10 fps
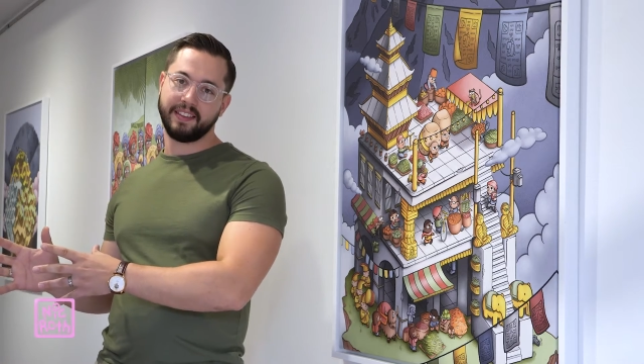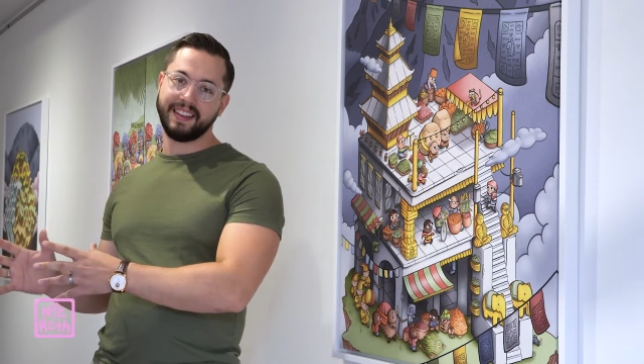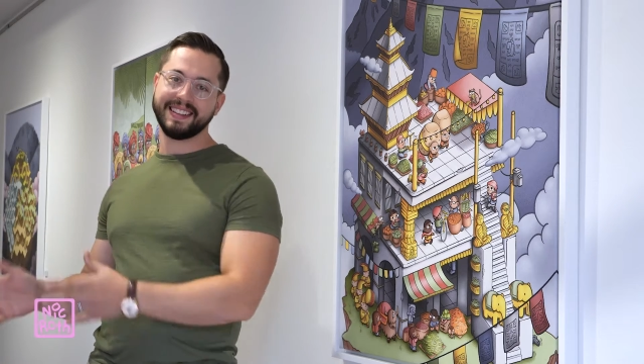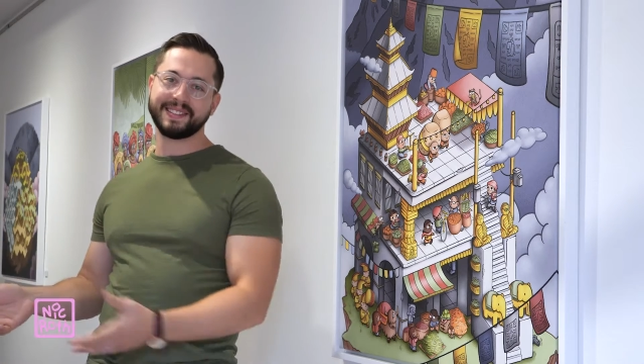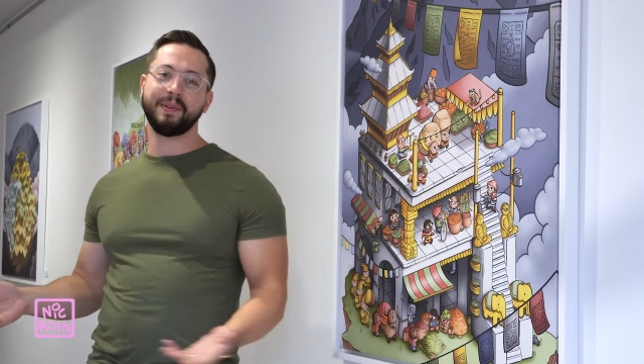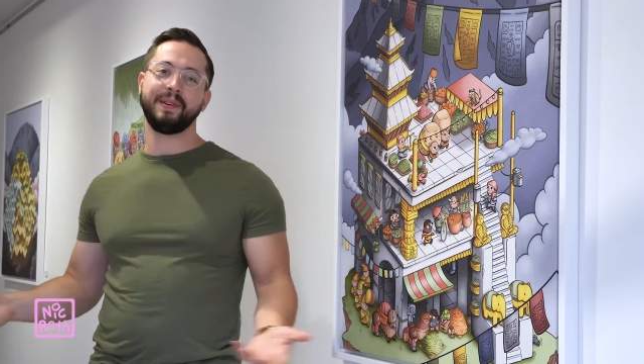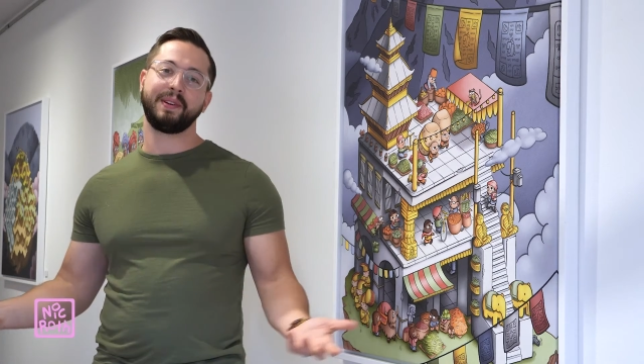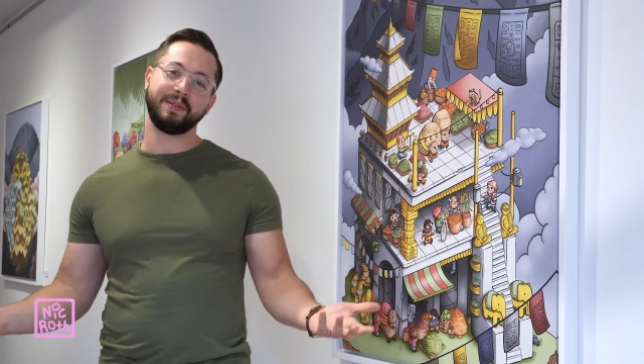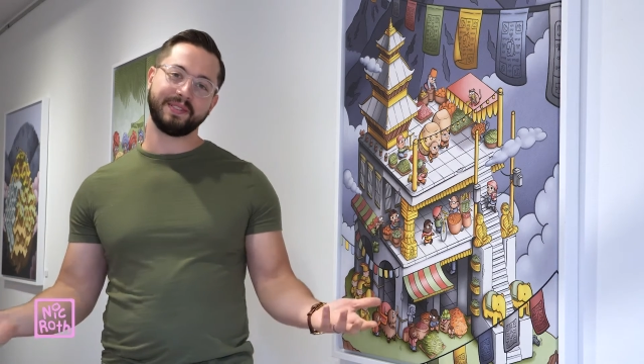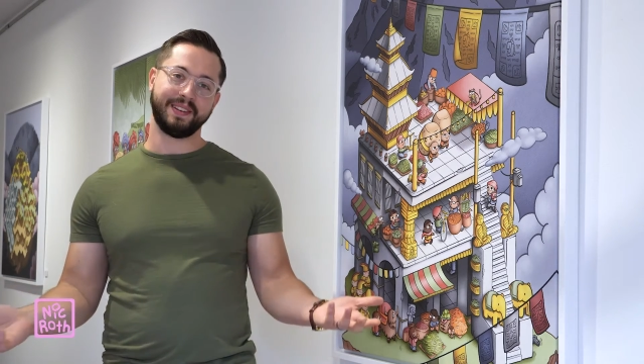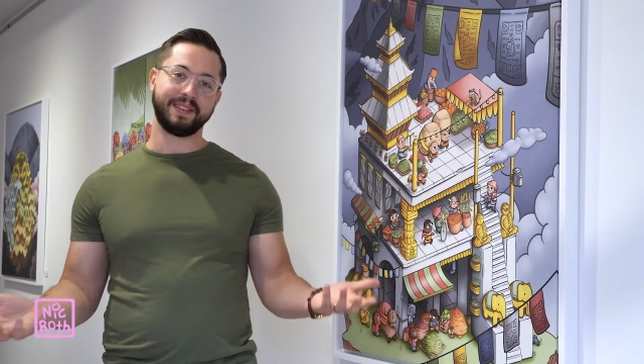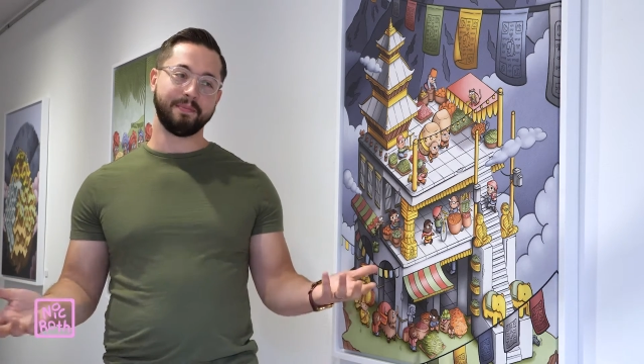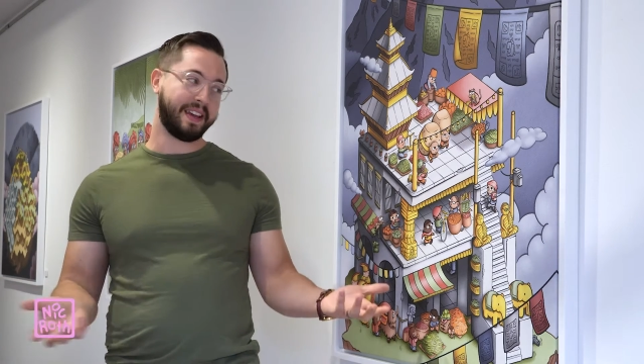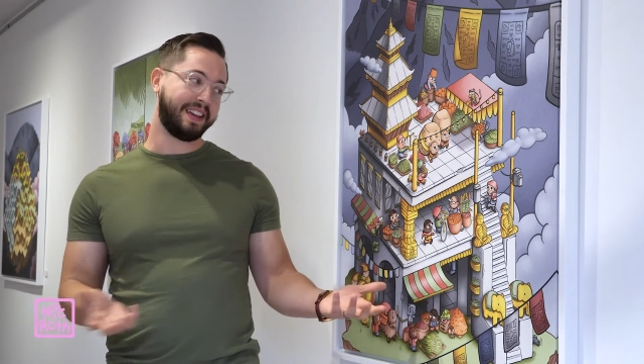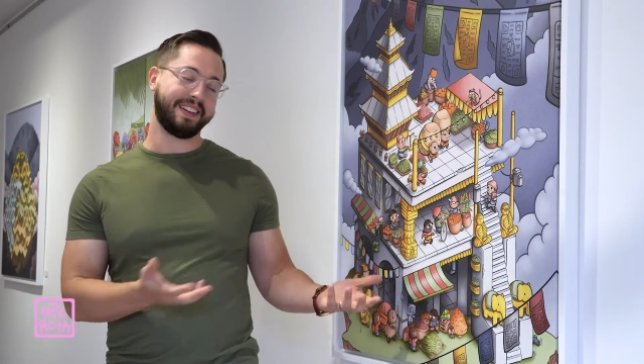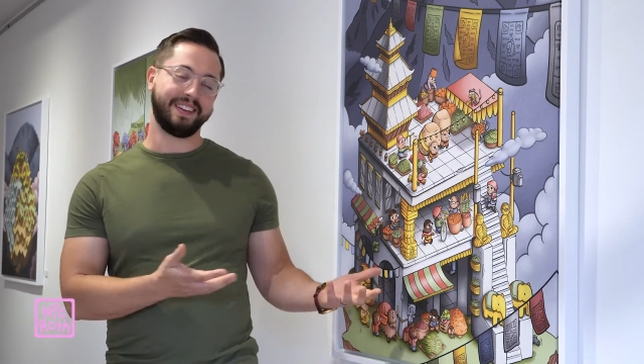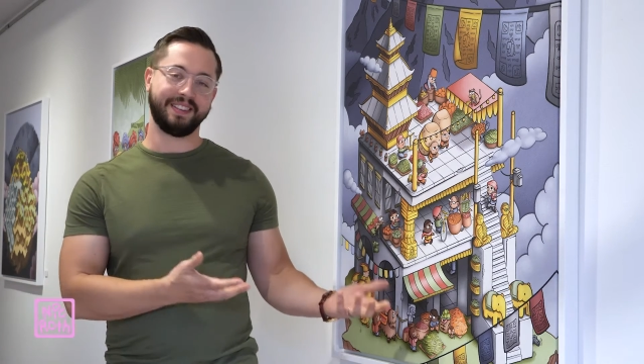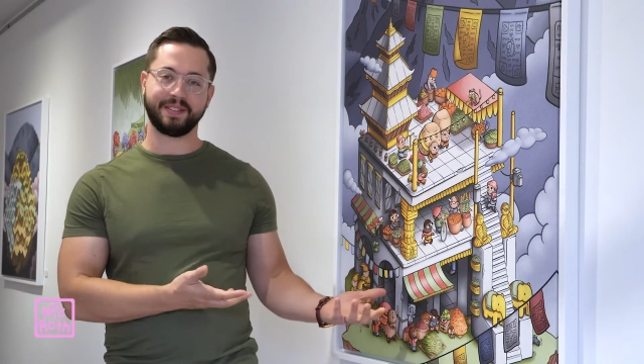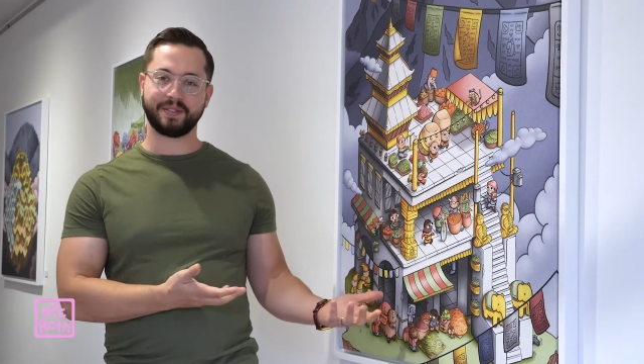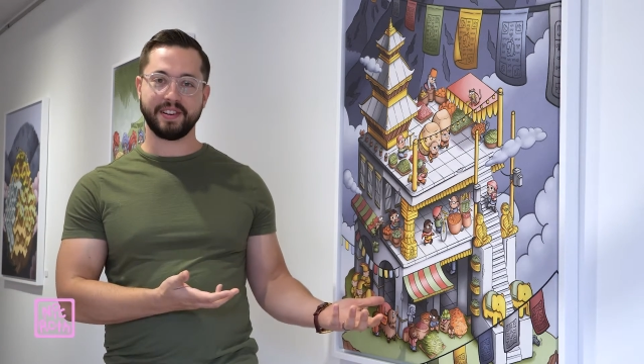that's what goes into making an
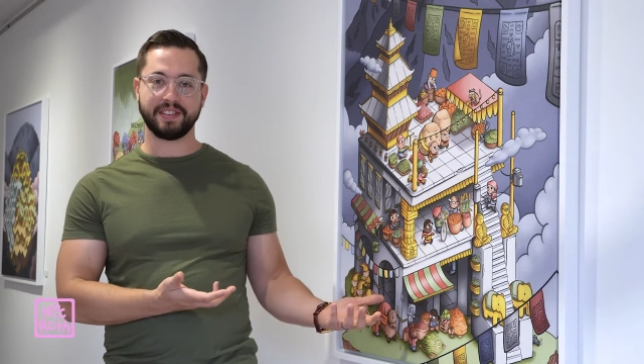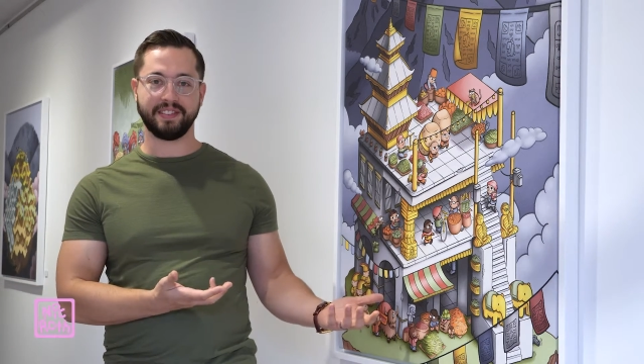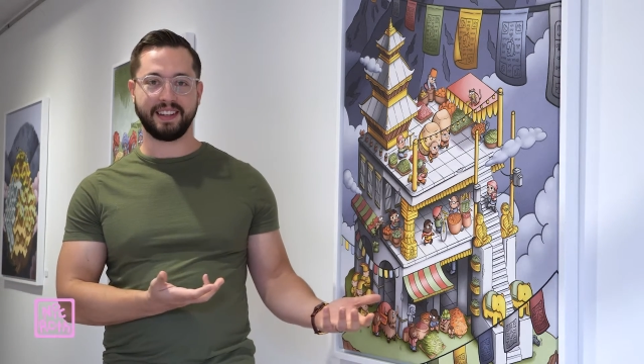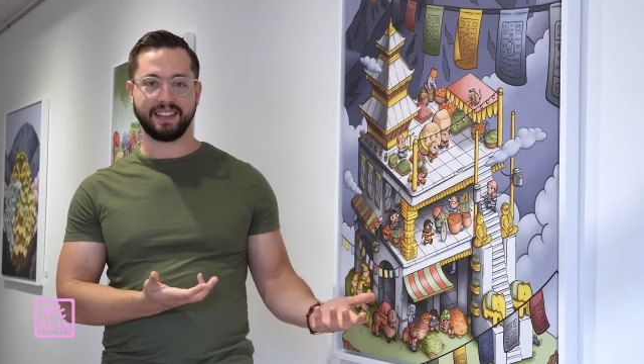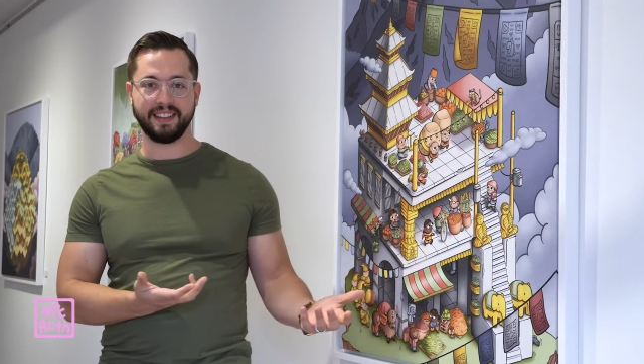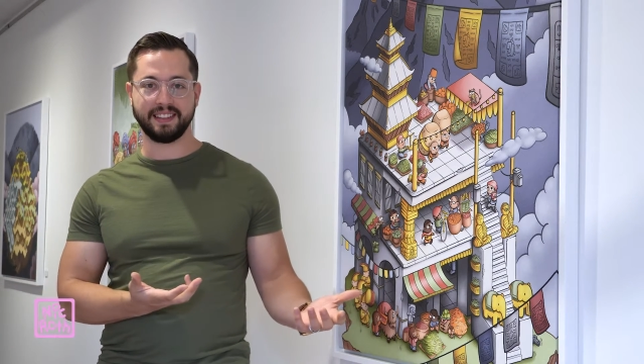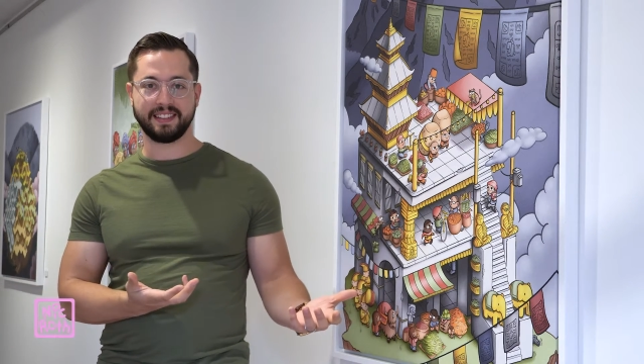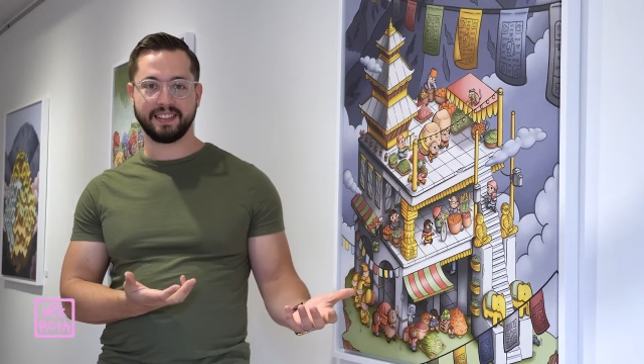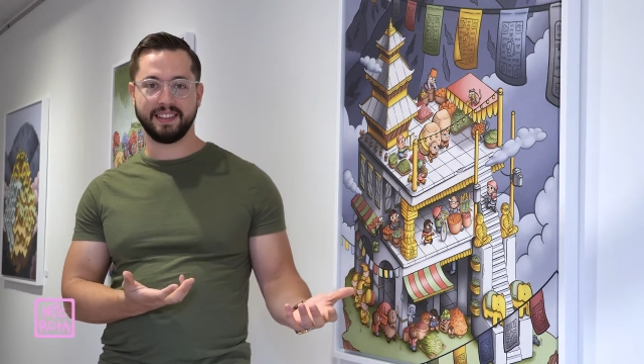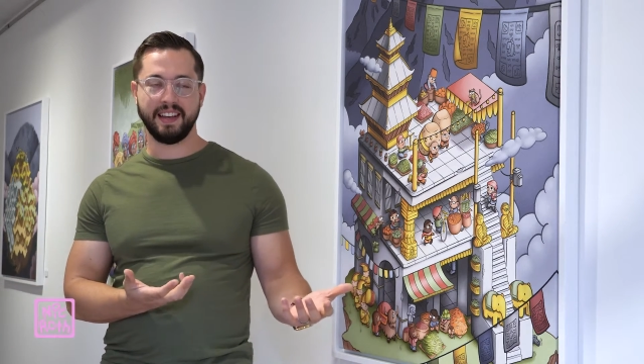illustration like this.